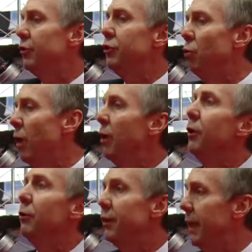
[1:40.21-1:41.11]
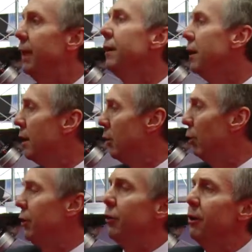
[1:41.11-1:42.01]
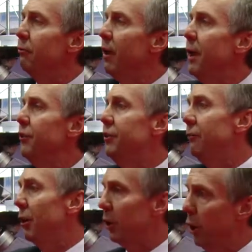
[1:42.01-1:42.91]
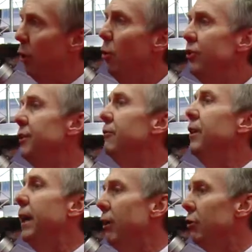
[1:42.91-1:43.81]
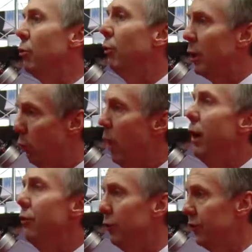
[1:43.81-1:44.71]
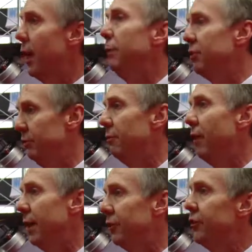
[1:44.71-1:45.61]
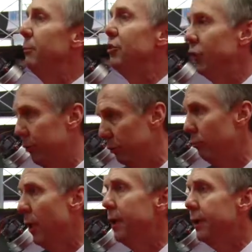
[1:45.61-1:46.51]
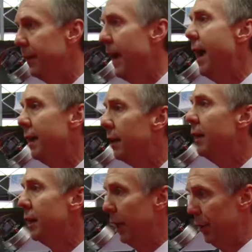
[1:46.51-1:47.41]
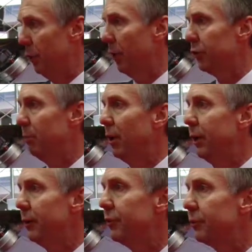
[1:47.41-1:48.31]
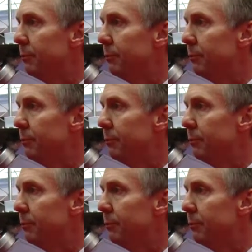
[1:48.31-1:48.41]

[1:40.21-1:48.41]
As you well know, Dan, what you're going to find is different codes in different areas will require those types of devices. I'm sure you've run into that in your experience.